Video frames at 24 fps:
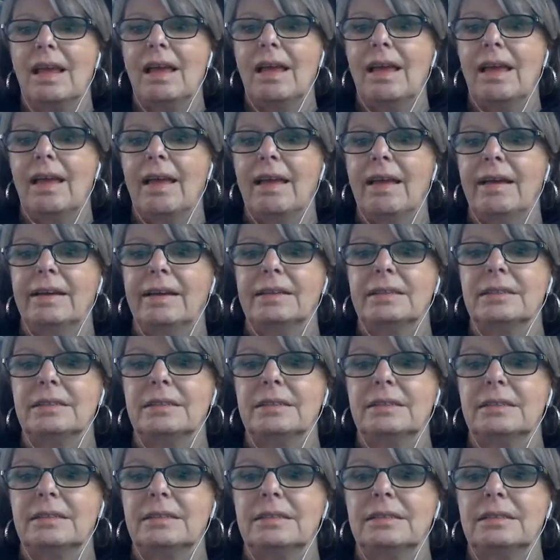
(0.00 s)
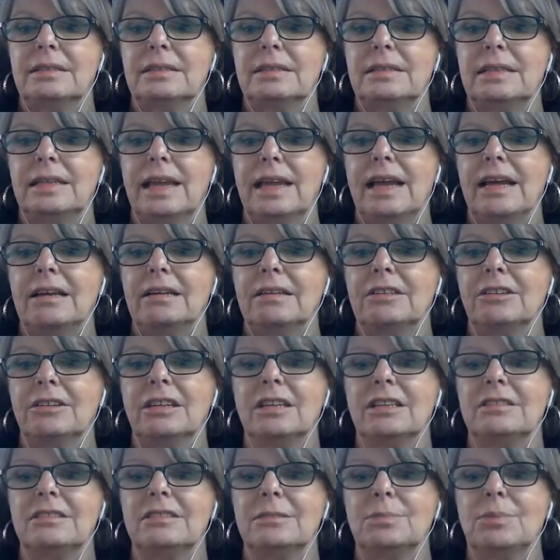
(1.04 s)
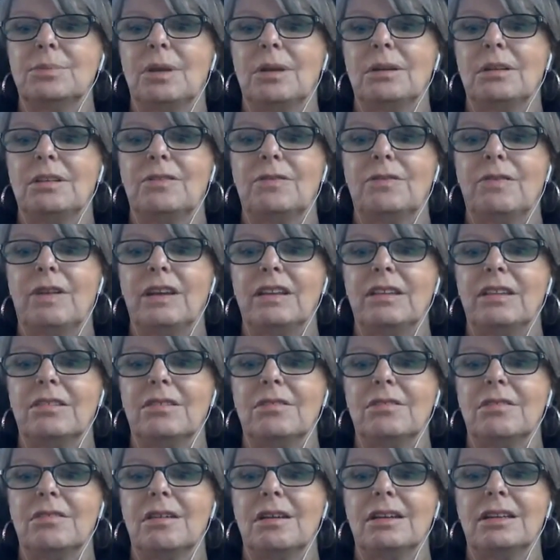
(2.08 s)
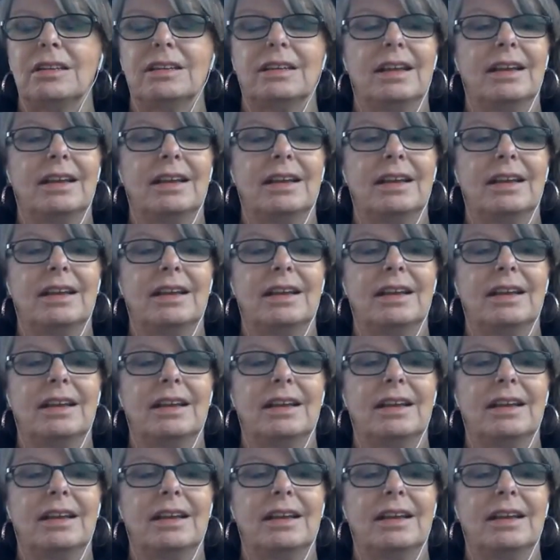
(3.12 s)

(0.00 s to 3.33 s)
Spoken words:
And yeah, your kids are probably fighting you on it.